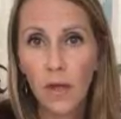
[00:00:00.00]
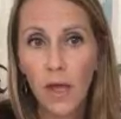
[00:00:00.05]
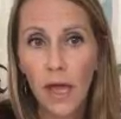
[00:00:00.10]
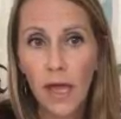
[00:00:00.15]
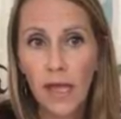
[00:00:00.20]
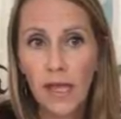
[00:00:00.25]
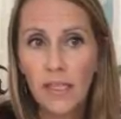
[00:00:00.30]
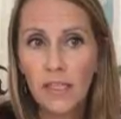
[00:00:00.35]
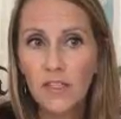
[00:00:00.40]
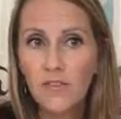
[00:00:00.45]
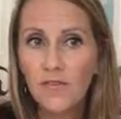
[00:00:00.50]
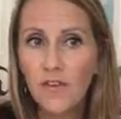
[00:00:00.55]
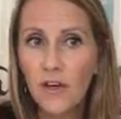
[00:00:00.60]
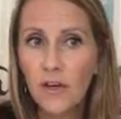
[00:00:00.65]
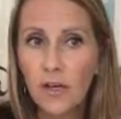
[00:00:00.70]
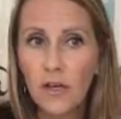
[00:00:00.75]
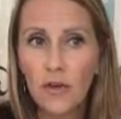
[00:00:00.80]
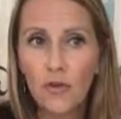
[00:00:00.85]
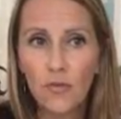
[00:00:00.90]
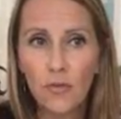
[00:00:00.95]
Okay, it's
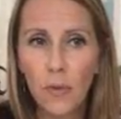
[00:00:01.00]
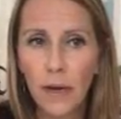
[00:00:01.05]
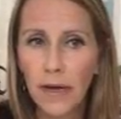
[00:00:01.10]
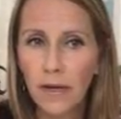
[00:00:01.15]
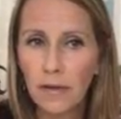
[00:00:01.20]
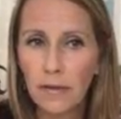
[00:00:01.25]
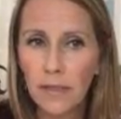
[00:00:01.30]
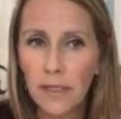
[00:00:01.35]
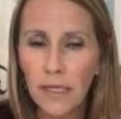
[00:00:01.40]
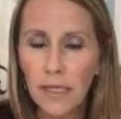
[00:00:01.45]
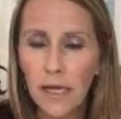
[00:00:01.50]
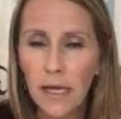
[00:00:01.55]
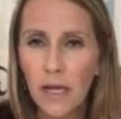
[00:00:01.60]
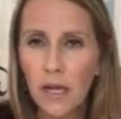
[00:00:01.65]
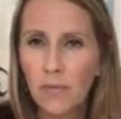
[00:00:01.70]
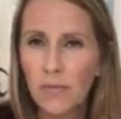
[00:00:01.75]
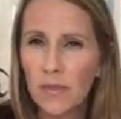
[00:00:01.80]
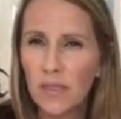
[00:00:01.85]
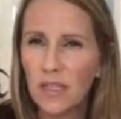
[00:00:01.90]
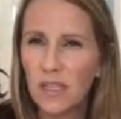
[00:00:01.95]
very grounding. It
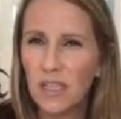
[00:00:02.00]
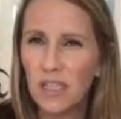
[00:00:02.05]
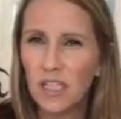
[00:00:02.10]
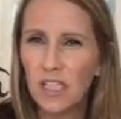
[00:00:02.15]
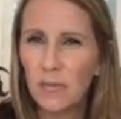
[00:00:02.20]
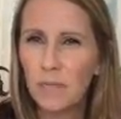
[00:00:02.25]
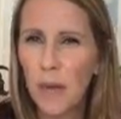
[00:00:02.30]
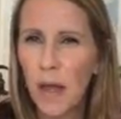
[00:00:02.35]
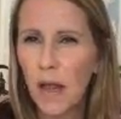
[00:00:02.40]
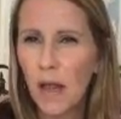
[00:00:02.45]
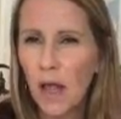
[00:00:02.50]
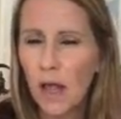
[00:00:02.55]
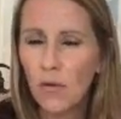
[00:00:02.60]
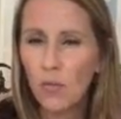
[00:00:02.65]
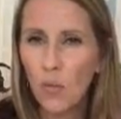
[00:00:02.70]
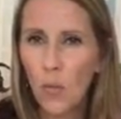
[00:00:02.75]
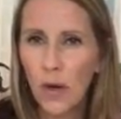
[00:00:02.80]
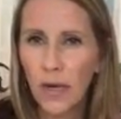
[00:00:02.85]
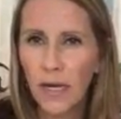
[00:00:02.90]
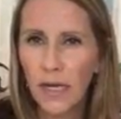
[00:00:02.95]
helps to dispel
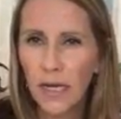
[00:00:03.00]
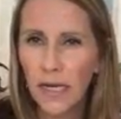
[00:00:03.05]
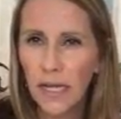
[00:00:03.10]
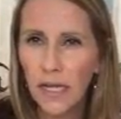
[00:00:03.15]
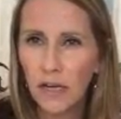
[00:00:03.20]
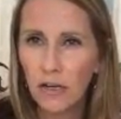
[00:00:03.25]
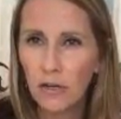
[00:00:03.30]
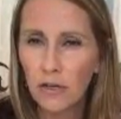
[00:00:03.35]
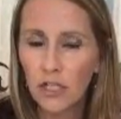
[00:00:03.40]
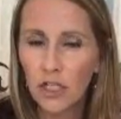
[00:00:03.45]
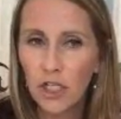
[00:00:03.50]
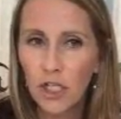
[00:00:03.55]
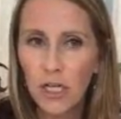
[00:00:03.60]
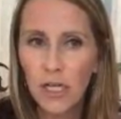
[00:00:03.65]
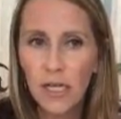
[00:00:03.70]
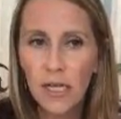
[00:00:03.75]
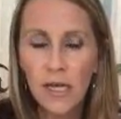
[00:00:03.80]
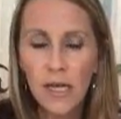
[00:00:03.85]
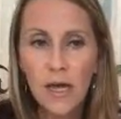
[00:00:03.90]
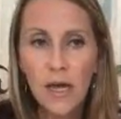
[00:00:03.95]
unwanted
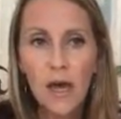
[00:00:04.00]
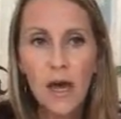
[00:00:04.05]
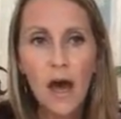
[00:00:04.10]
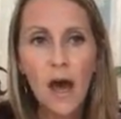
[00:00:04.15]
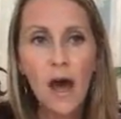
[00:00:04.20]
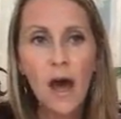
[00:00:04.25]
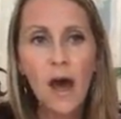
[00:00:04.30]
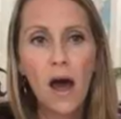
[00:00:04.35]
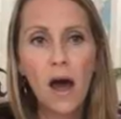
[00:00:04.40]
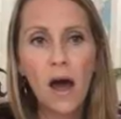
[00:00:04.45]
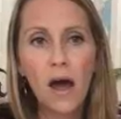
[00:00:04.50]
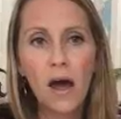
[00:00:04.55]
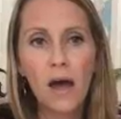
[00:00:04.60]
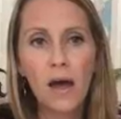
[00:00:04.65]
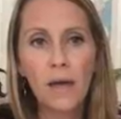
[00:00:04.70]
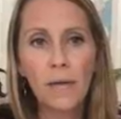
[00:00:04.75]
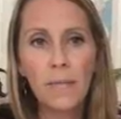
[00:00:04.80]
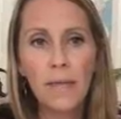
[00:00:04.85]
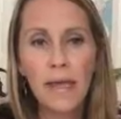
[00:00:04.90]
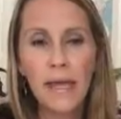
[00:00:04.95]
energy.
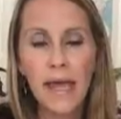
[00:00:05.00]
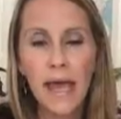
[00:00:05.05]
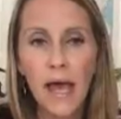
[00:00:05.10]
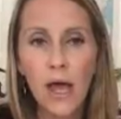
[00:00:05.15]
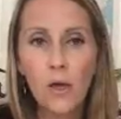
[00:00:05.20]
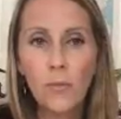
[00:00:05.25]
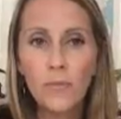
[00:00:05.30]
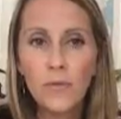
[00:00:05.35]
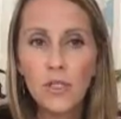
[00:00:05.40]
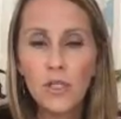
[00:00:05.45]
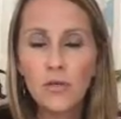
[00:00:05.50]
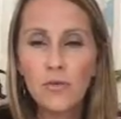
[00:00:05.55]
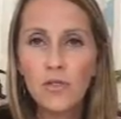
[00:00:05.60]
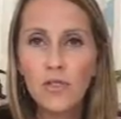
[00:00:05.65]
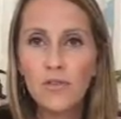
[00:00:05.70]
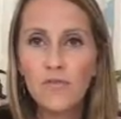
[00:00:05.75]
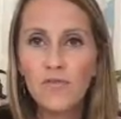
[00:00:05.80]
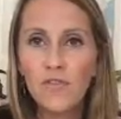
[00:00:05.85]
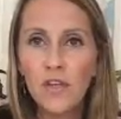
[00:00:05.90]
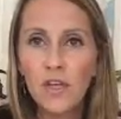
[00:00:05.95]
It helps you
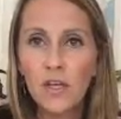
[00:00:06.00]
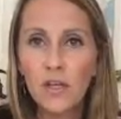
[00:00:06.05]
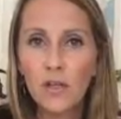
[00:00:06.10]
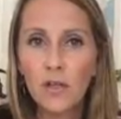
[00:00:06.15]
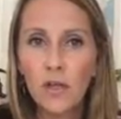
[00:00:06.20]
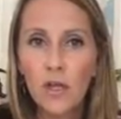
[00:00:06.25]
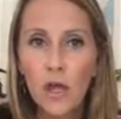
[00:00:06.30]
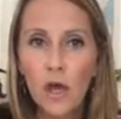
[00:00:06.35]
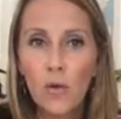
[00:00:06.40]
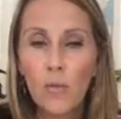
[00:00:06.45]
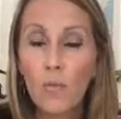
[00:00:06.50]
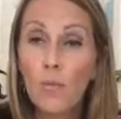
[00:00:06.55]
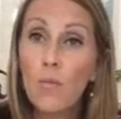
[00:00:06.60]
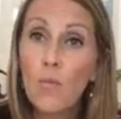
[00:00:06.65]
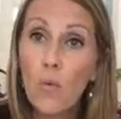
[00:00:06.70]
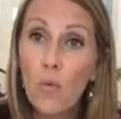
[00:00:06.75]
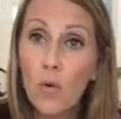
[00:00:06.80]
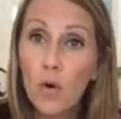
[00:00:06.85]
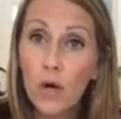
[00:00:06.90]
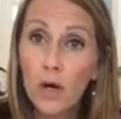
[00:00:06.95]
to feel
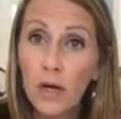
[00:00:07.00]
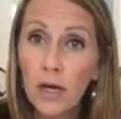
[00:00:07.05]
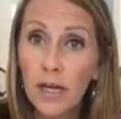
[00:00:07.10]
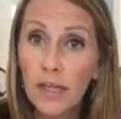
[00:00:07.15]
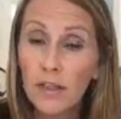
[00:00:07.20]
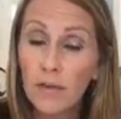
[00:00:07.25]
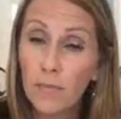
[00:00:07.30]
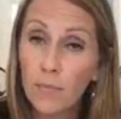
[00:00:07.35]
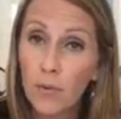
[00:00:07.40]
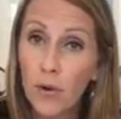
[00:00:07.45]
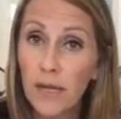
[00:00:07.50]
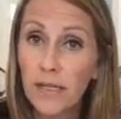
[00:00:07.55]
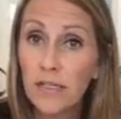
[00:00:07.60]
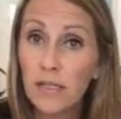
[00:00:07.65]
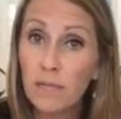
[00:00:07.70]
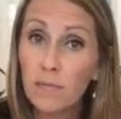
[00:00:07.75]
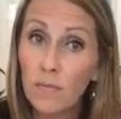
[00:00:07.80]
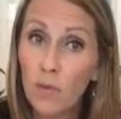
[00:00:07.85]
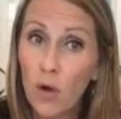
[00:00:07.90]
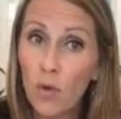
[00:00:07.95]
more in the
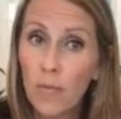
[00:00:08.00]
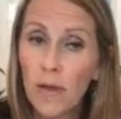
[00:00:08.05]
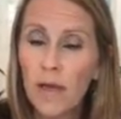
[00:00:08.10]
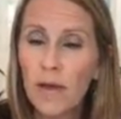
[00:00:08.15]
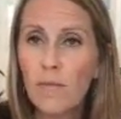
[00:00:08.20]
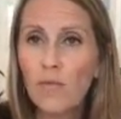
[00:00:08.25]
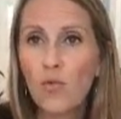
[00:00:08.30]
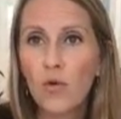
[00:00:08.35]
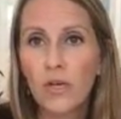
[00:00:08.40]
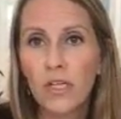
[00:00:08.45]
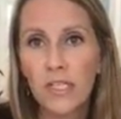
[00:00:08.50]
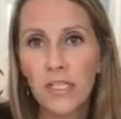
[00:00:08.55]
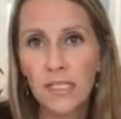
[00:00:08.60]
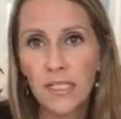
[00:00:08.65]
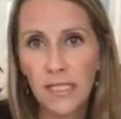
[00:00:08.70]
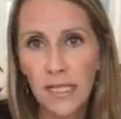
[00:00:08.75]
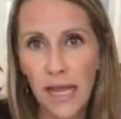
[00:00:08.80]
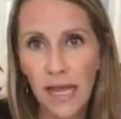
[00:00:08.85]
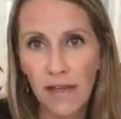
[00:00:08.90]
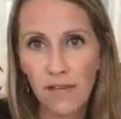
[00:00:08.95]
present moment and more
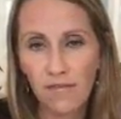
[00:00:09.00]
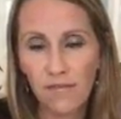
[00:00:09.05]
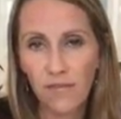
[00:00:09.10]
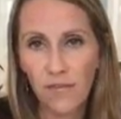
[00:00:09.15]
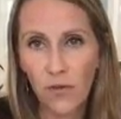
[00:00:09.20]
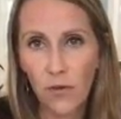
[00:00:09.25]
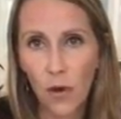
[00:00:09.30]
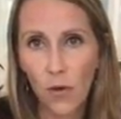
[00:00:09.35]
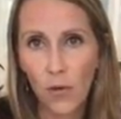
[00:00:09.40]
safe.